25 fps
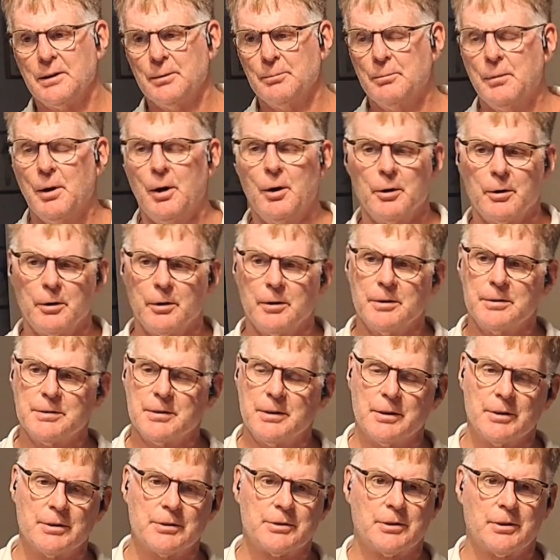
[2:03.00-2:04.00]
motors
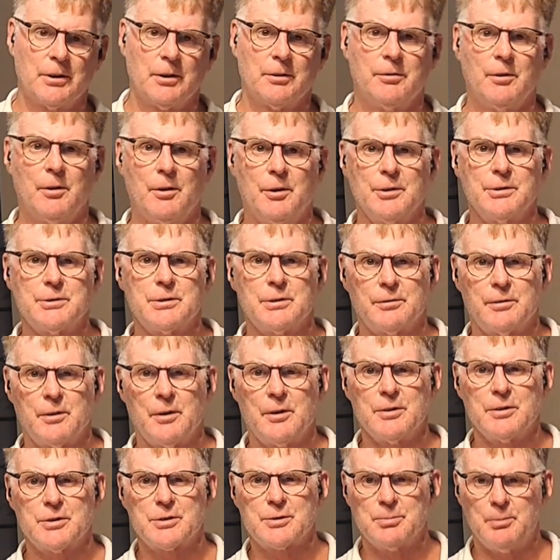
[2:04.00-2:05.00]
and the servos are
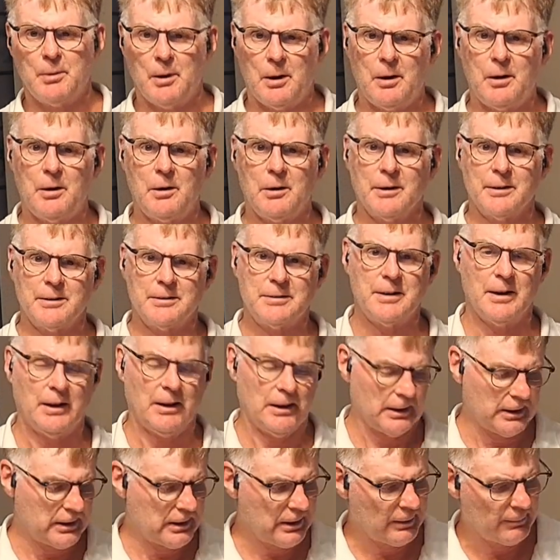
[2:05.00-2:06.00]
very small and
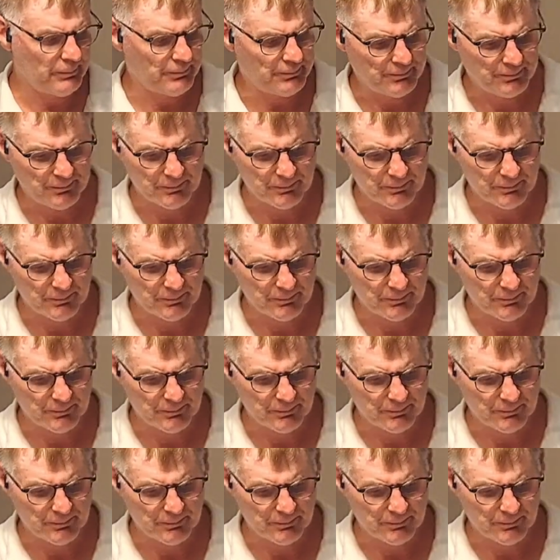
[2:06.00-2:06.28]
delicate,